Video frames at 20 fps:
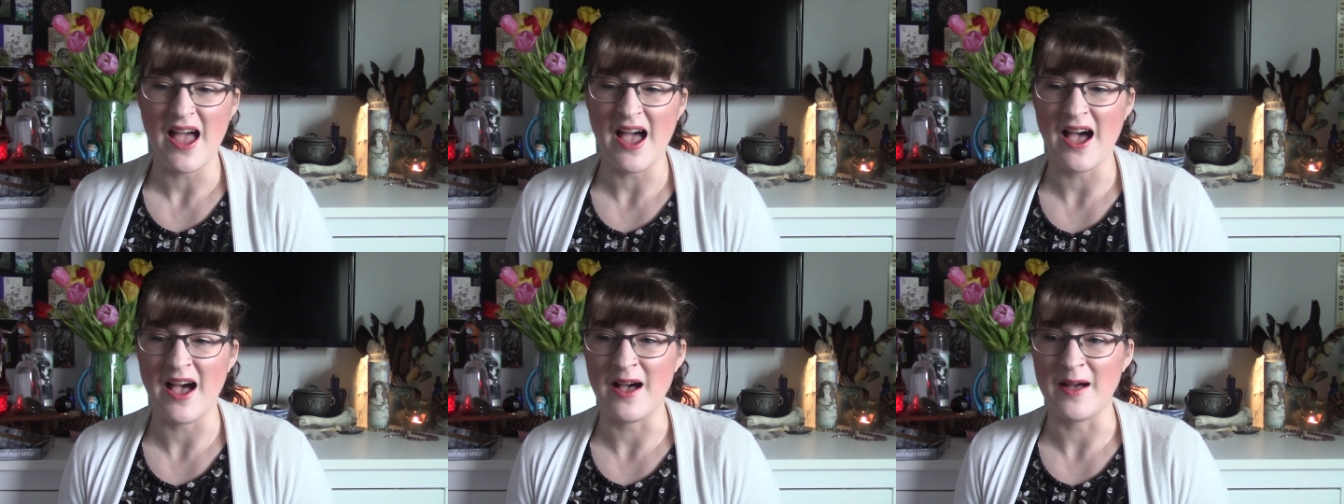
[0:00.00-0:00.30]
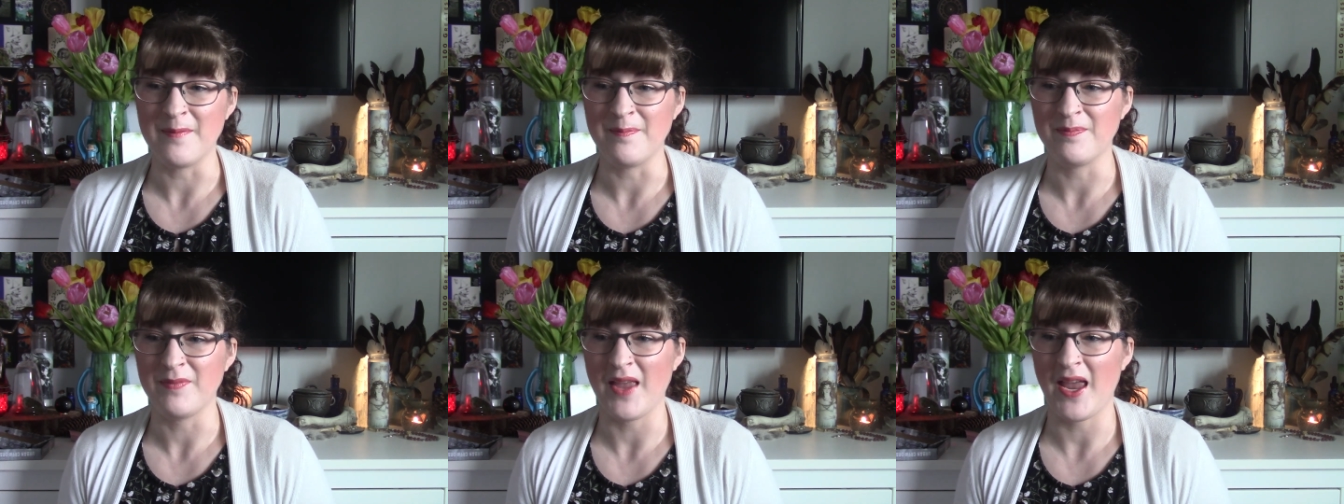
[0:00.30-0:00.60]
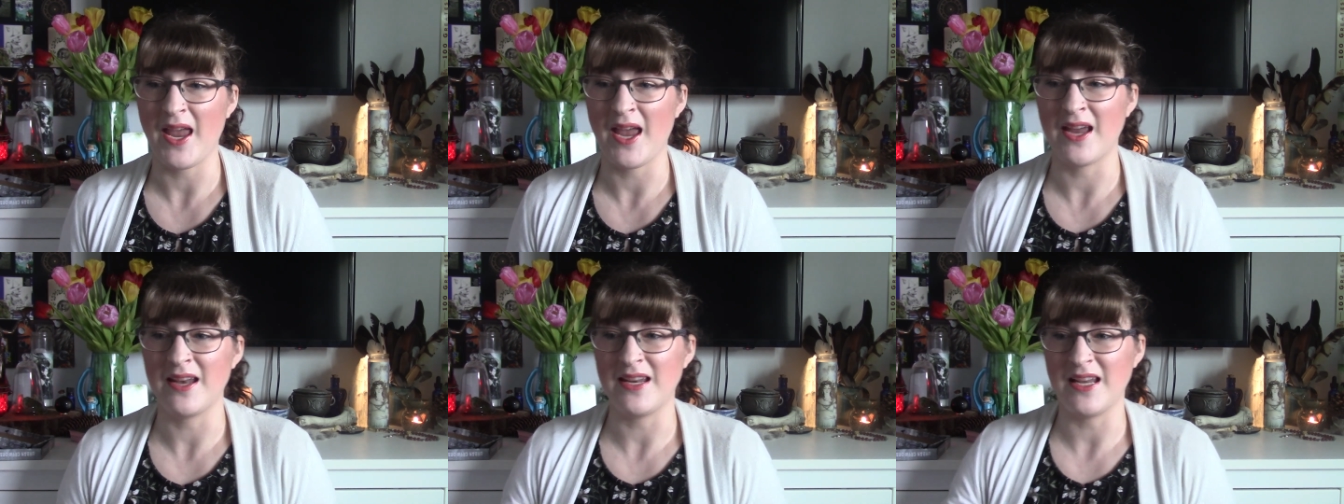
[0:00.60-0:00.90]
And
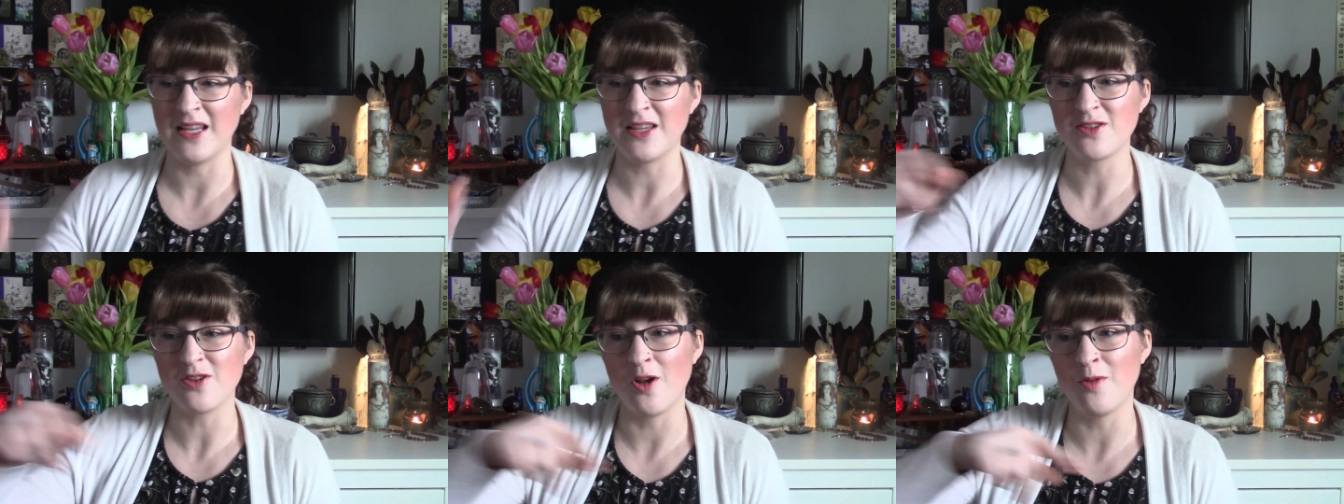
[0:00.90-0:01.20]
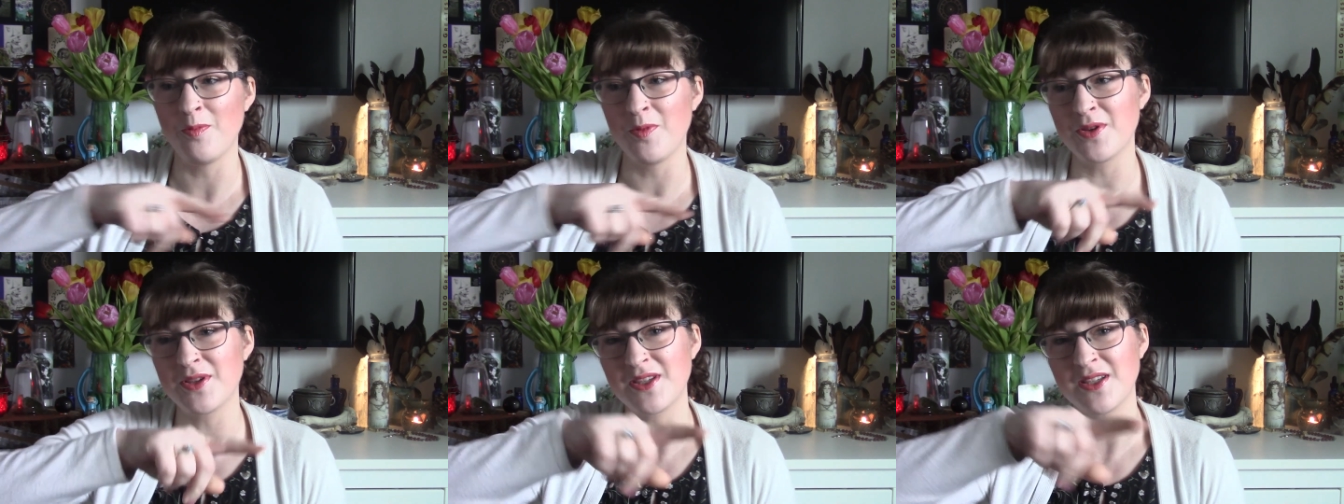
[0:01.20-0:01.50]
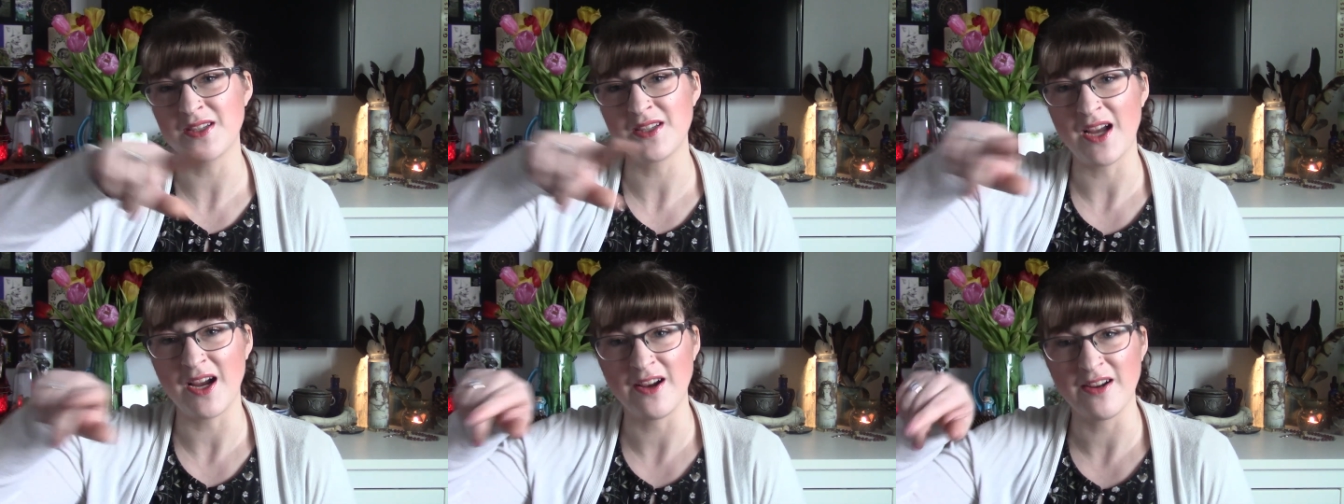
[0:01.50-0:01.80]
it's almost
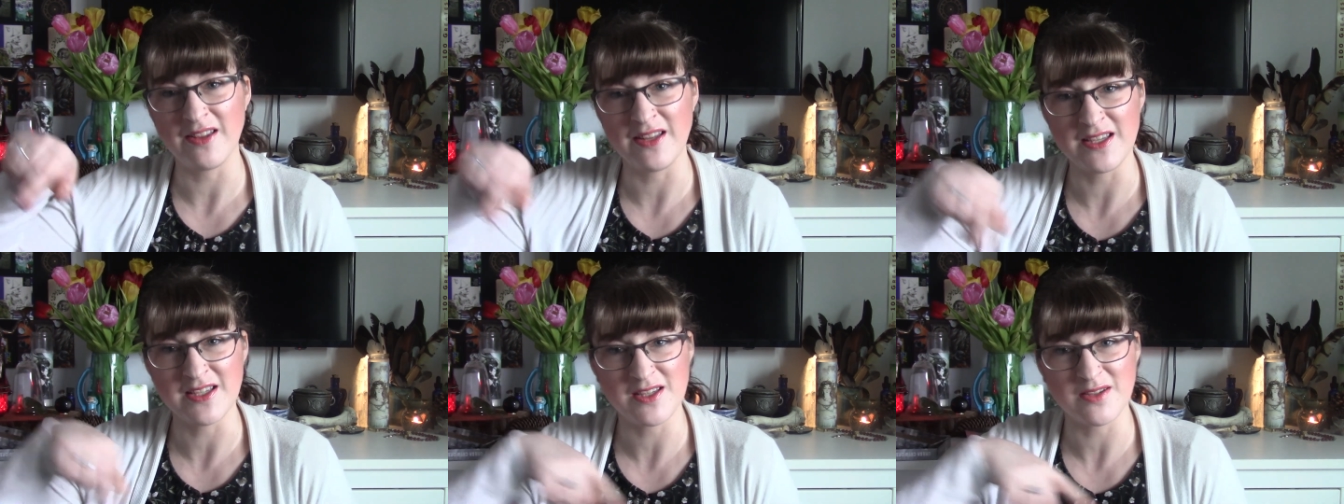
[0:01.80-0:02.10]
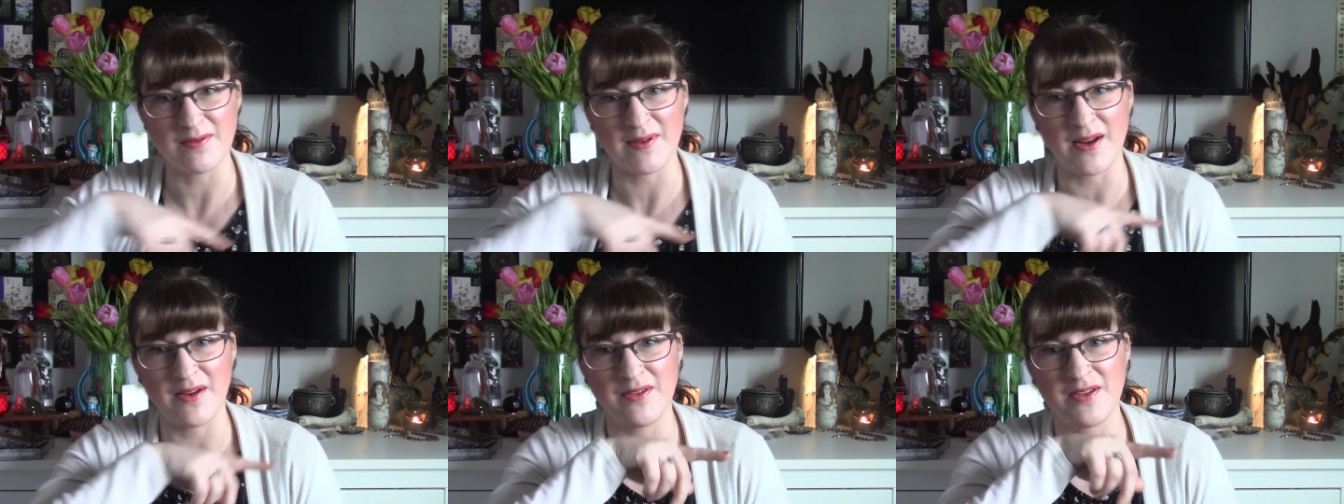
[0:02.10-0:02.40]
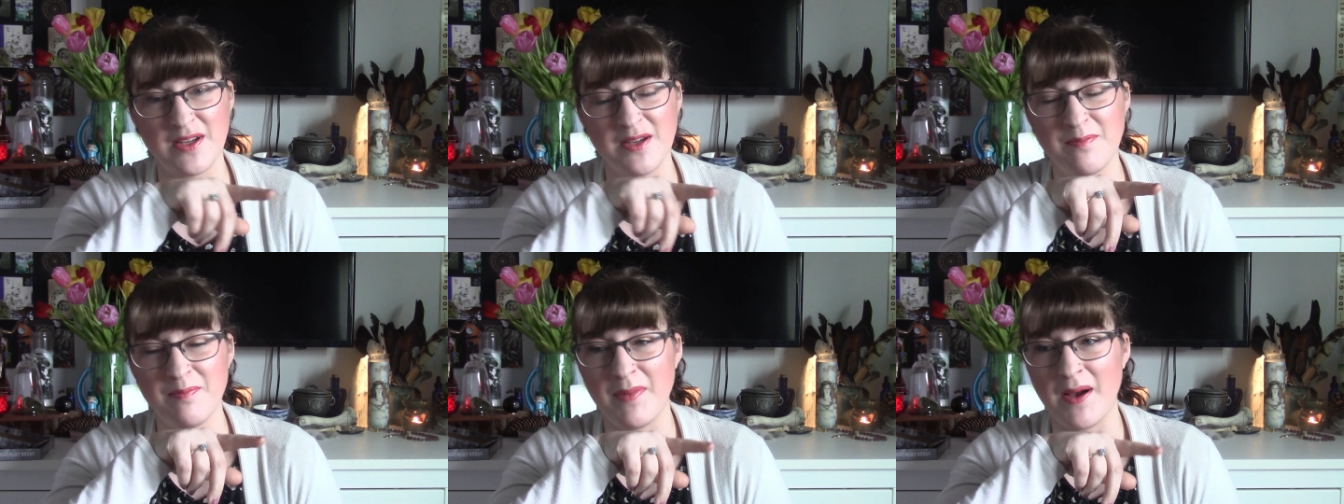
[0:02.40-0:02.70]
entirely
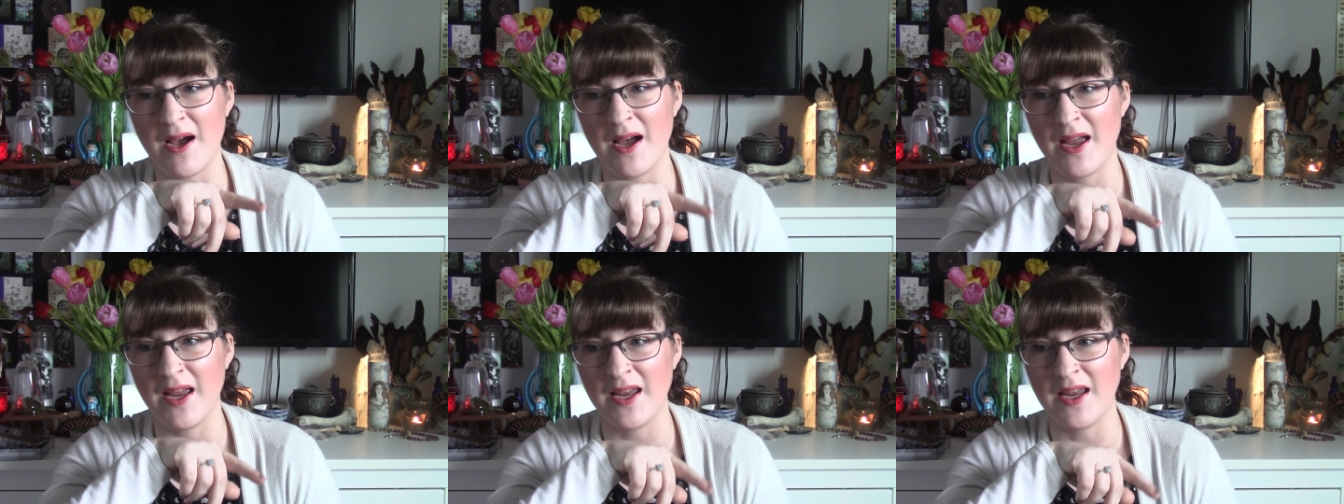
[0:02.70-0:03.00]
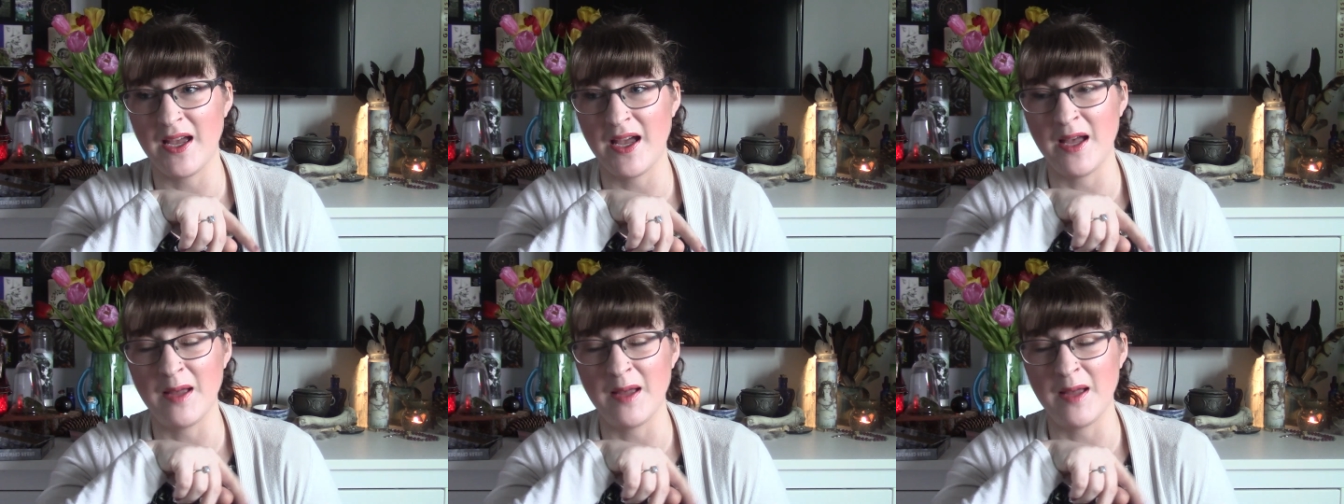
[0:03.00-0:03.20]
surrounded by